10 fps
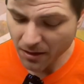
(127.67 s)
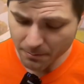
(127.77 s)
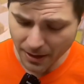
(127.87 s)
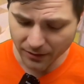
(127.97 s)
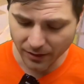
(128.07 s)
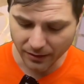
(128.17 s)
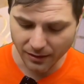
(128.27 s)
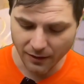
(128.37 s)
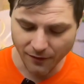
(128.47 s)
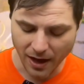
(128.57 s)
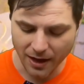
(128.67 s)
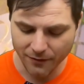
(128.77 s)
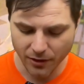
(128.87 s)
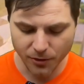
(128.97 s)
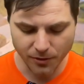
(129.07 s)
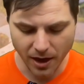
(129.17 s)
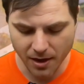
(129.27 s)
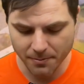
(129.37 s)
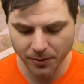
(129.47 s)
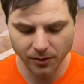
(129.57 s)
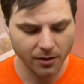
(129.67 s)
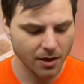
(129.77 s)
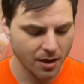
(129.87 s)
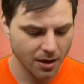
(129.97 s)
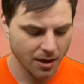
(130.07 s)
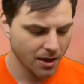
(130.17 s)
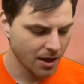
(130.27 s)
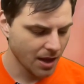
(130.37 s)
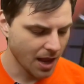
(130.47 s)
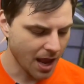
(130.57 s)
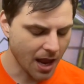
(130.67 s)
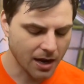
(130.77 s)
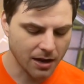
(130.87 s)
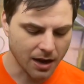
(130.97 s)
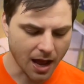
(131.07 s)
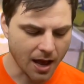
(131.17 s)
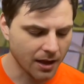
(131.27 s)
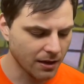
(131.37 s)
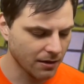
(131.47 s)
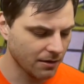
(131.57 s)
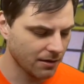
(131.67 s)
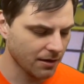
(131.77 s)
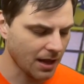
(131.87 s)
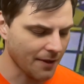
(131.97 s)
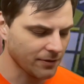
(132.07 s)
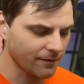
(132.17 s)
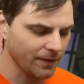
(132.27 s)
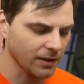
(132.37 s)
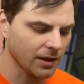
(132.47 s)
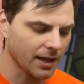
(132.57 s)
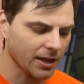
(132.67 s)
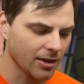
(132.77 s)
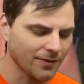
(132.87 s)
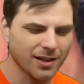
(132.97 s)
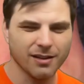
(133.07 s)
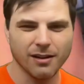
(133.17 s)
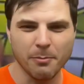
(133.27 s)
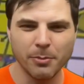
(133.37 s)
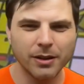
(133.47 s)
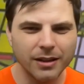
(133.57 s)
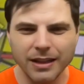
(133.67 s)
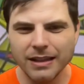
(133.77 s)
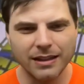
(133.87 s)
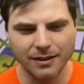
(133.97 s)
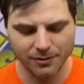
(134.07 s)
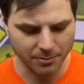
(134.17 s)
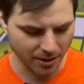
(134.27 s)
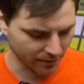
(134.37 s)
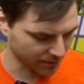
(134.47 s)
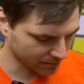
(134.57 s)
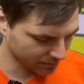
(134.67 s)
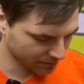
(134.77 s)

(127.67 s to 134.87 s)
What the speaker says: about 65 grams, and not have to feel like you have to get a completely different puzzle.